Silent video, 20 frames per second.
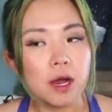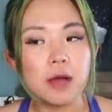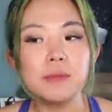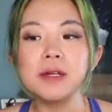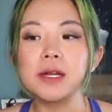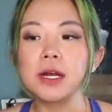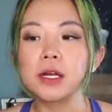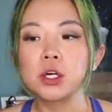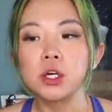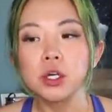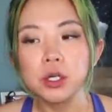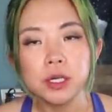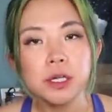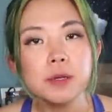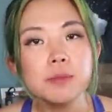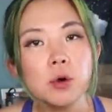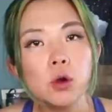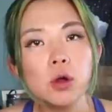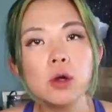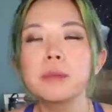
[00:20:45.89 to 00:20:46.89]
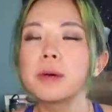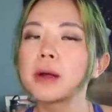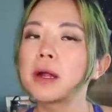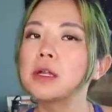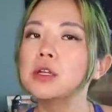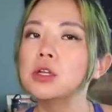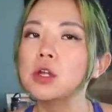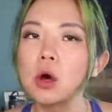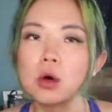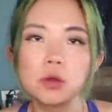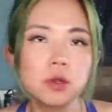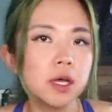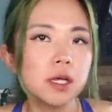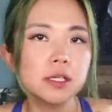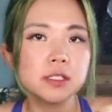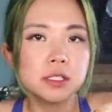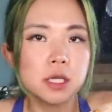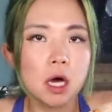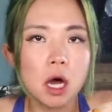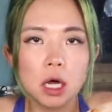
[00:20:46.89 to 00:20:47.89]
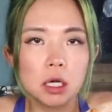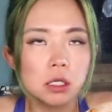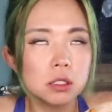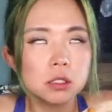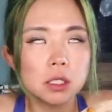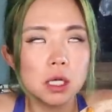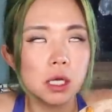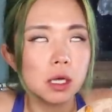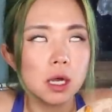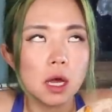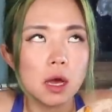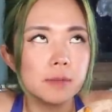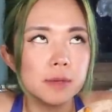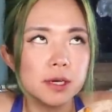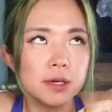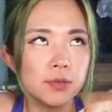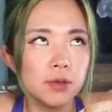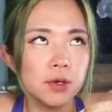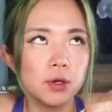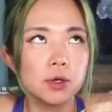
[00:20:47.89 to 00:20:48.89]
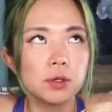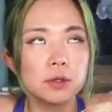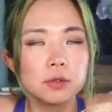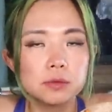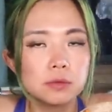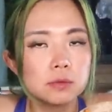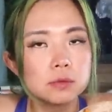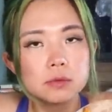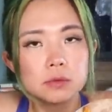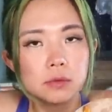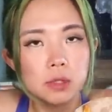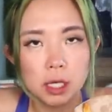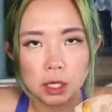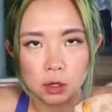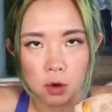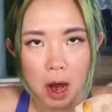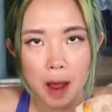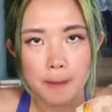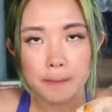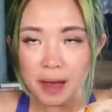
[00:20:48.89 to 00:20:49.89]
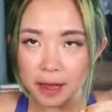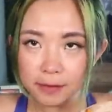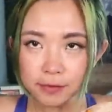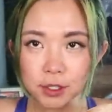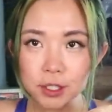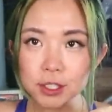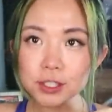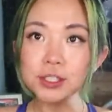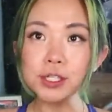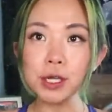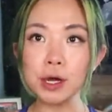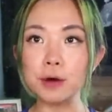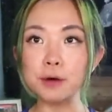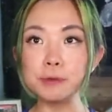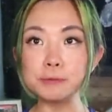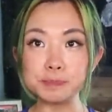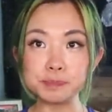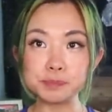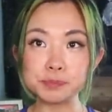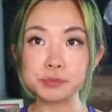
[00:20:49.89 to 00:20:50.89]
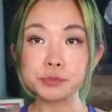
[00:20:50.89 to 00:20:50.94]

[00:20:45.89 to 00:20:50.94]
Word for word: I mean, I could eat more, but I know that it's not, like, I'm gonna feel like crap after, so...